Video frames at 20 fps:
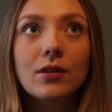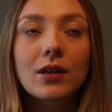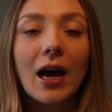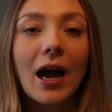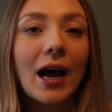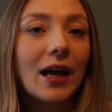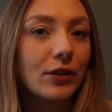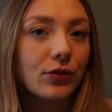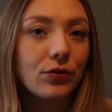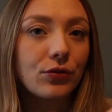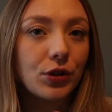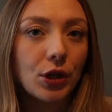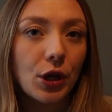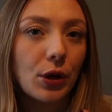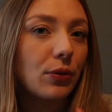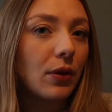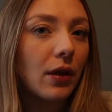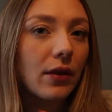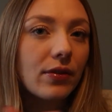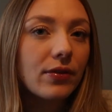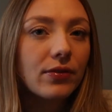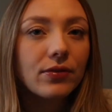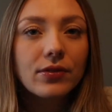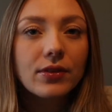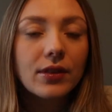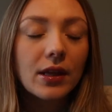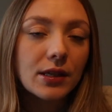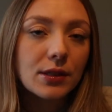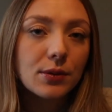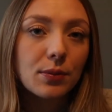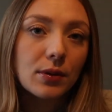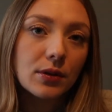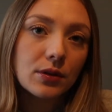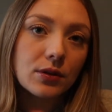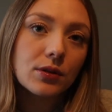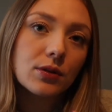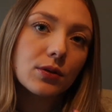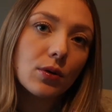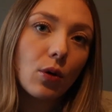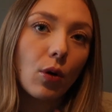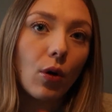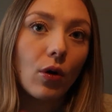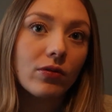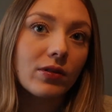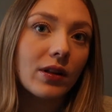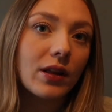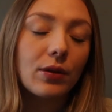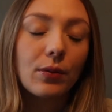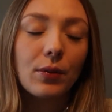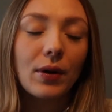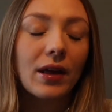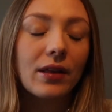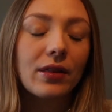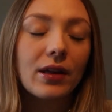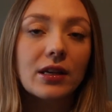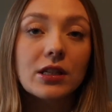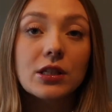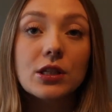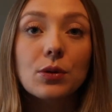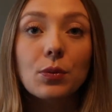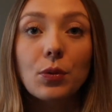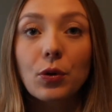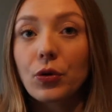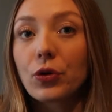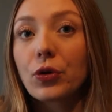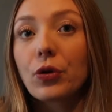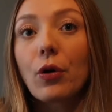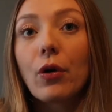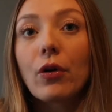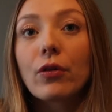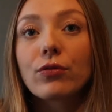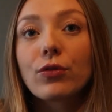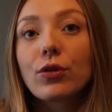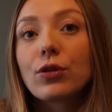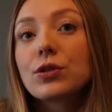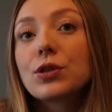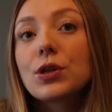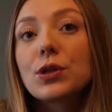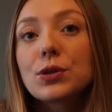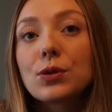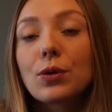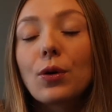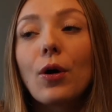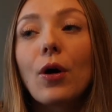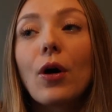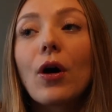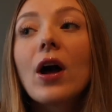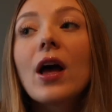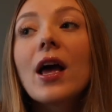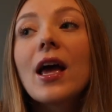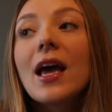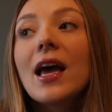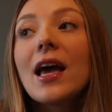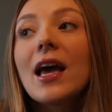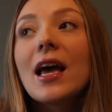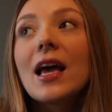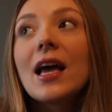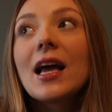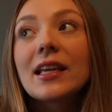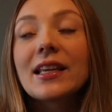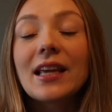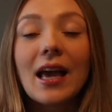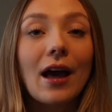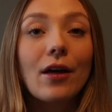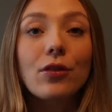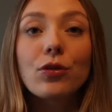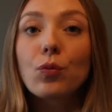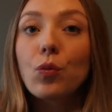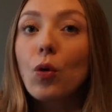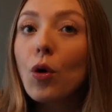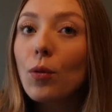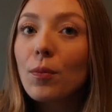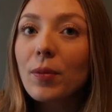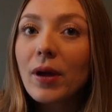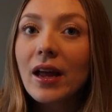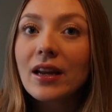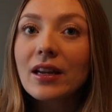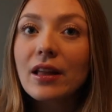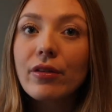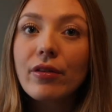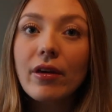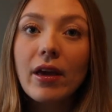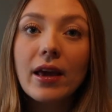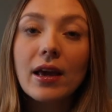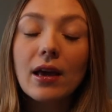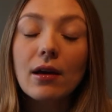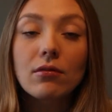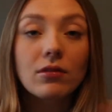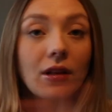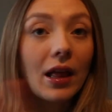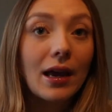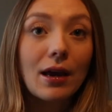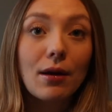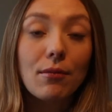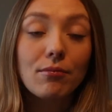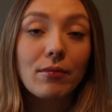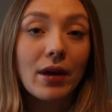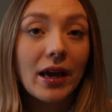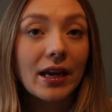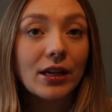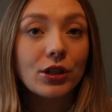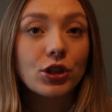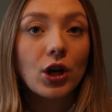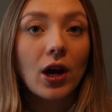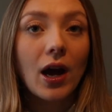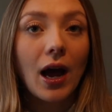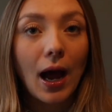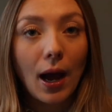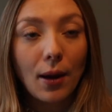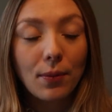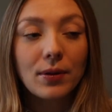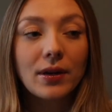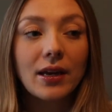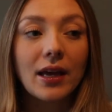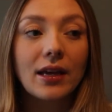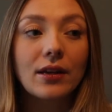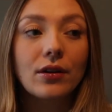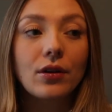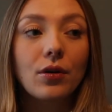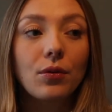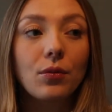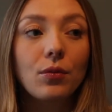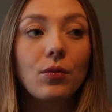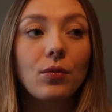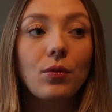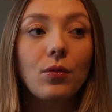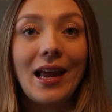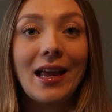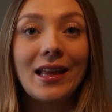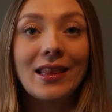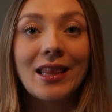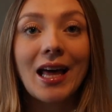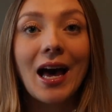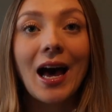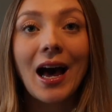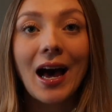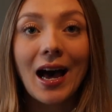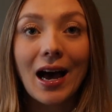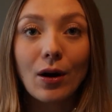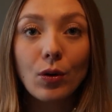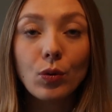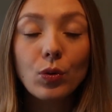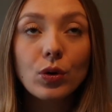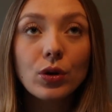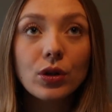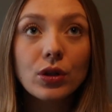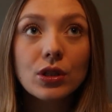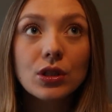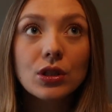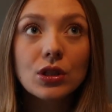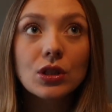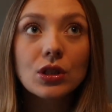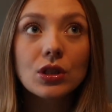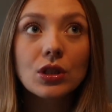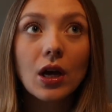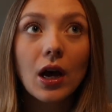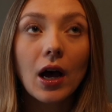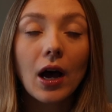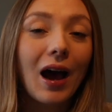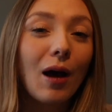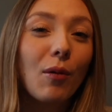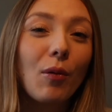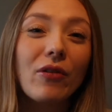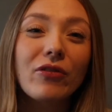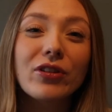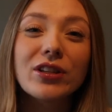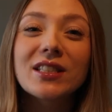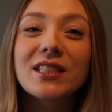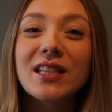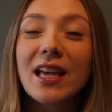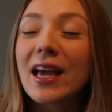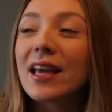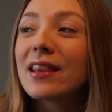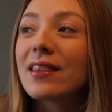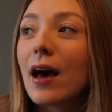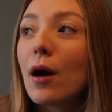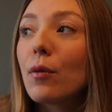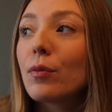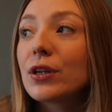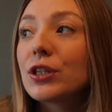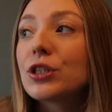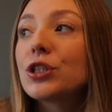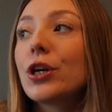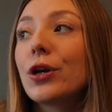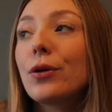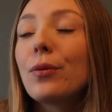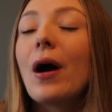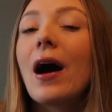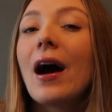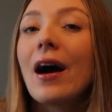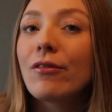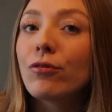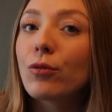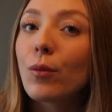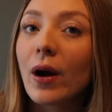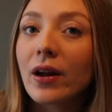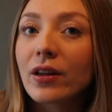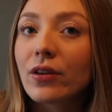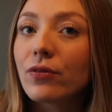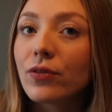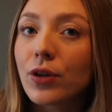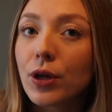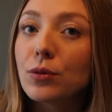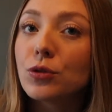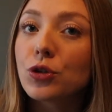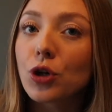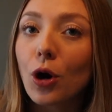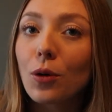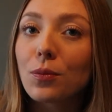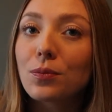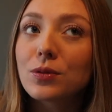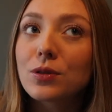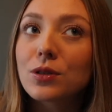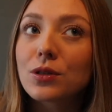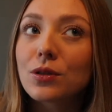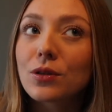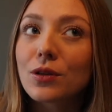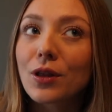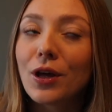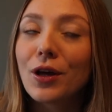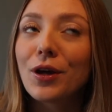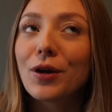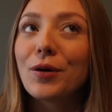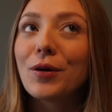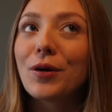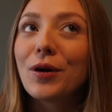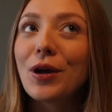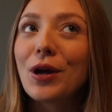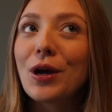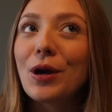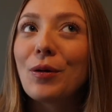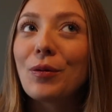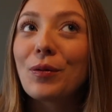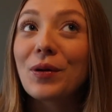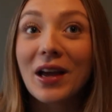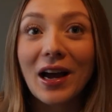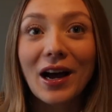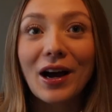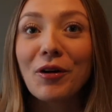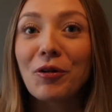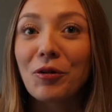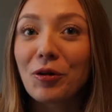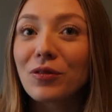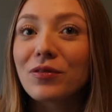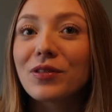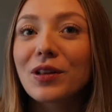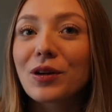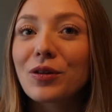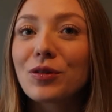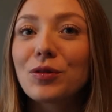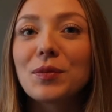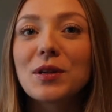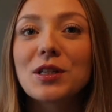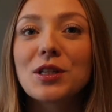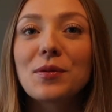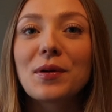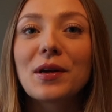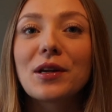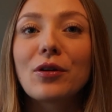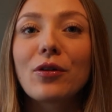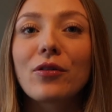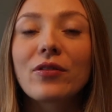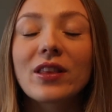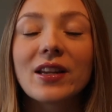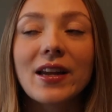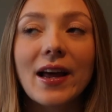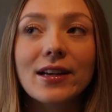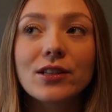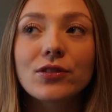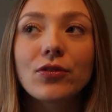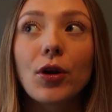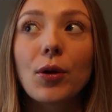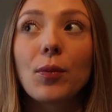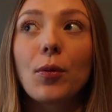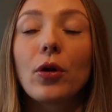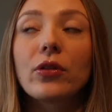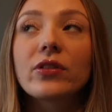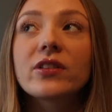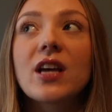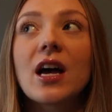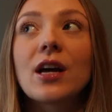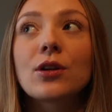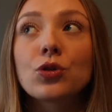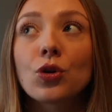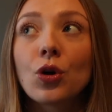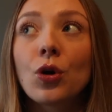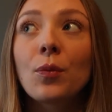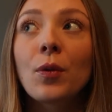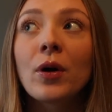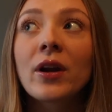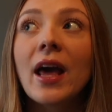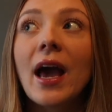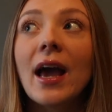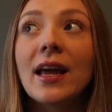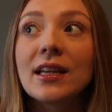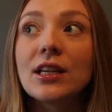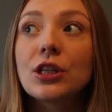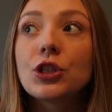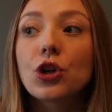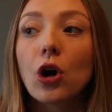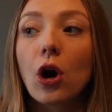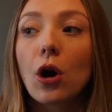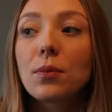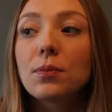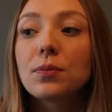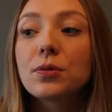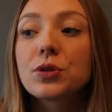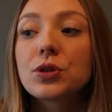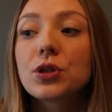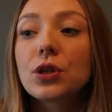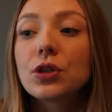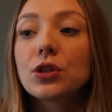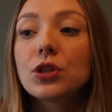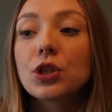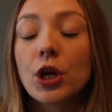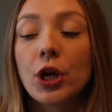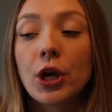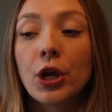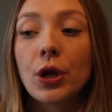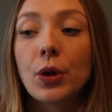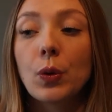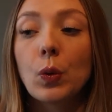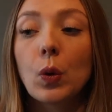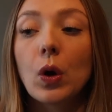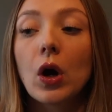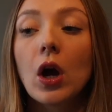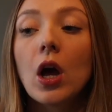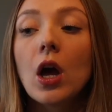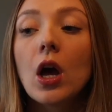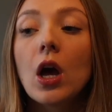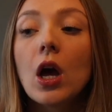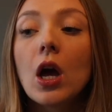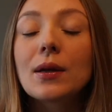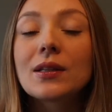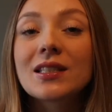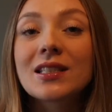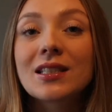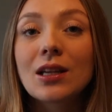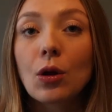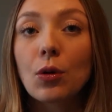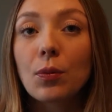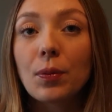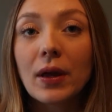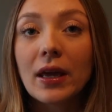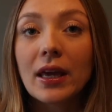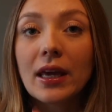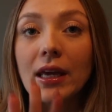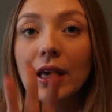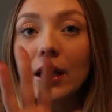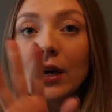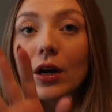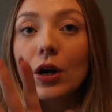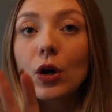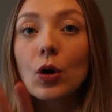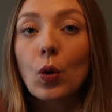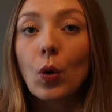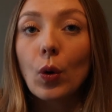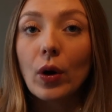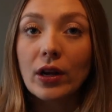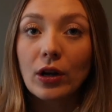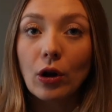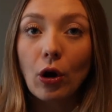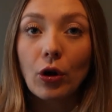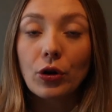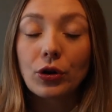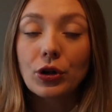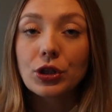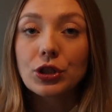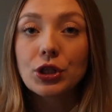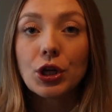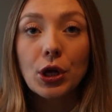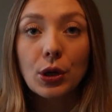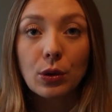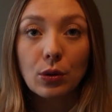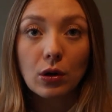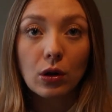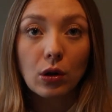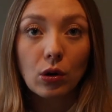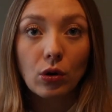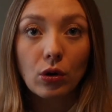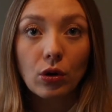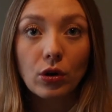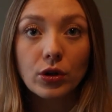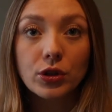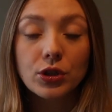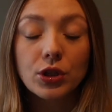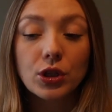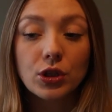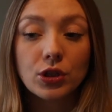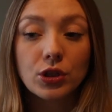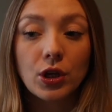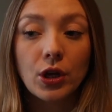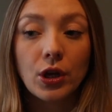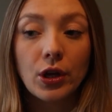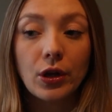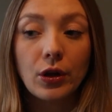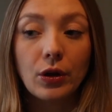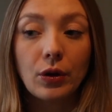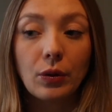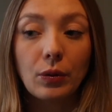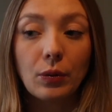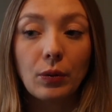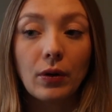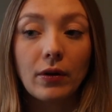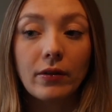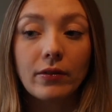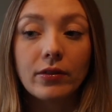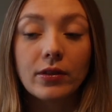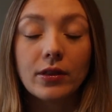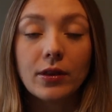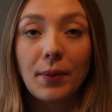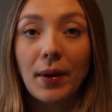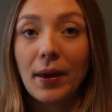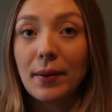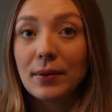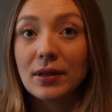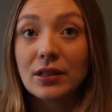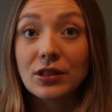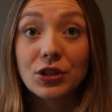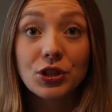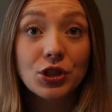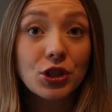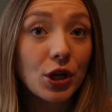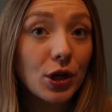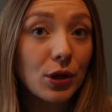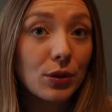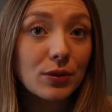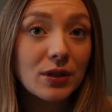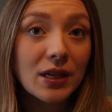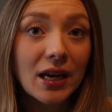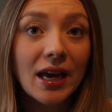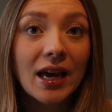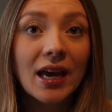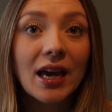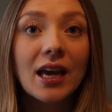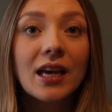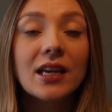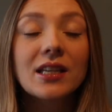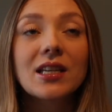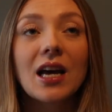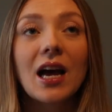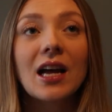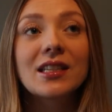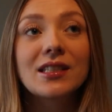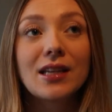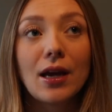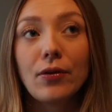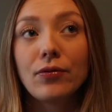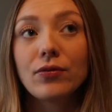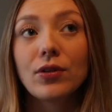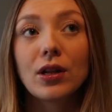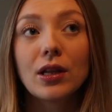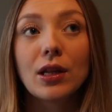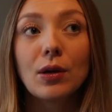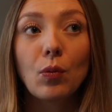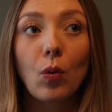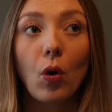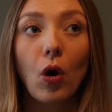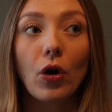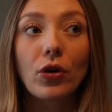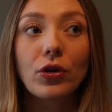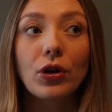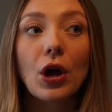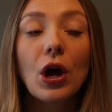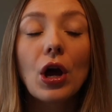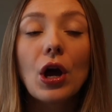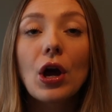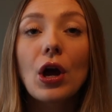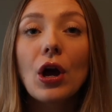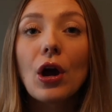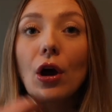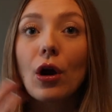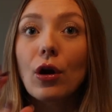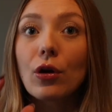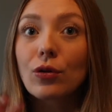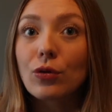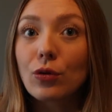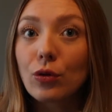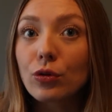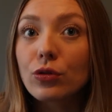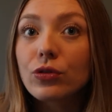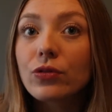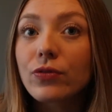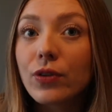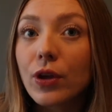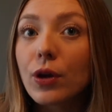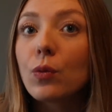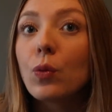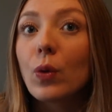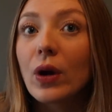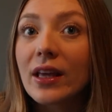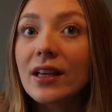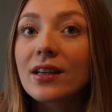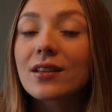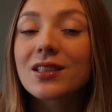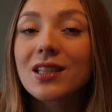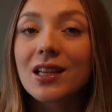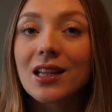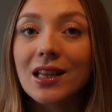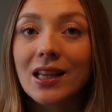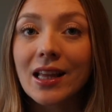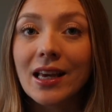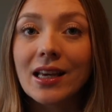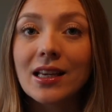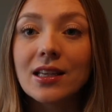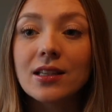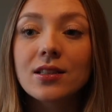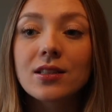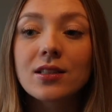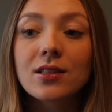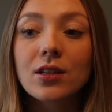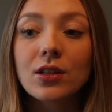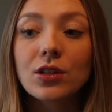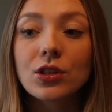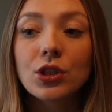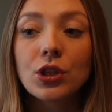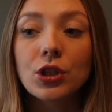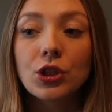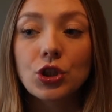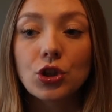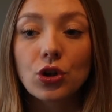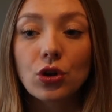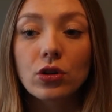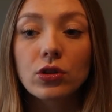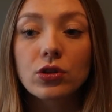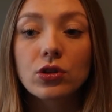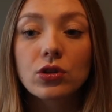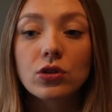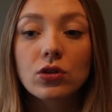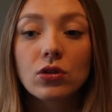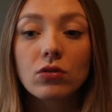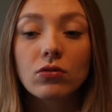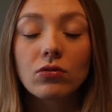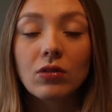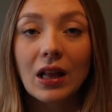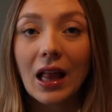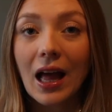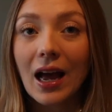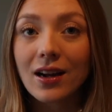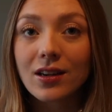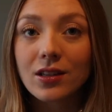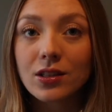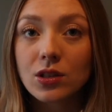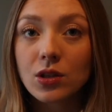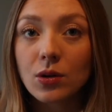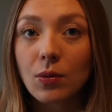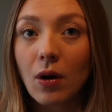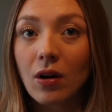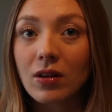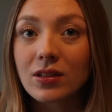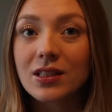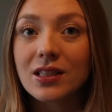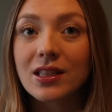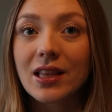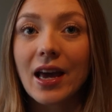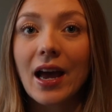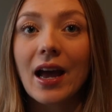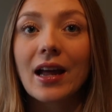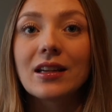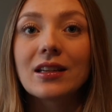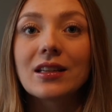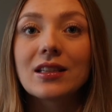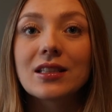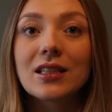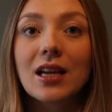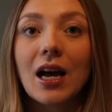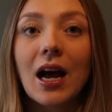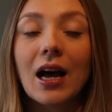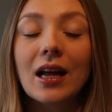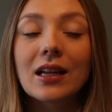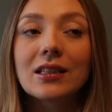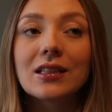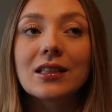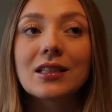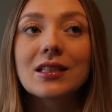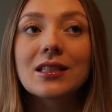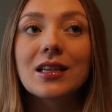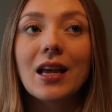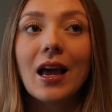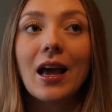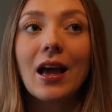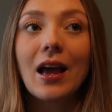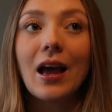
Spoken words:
kind of knew that this was hopefully the way things were going to go for us. So yeah, there won't be anything like major happening in the house. However, saying that, we do have quite a few jobs that we are hopefully going to be doing over the next few months. I don't want any jobs to still be going on too close to the baby's due date. I definitely want a good few weeks at least to just relax towards the end and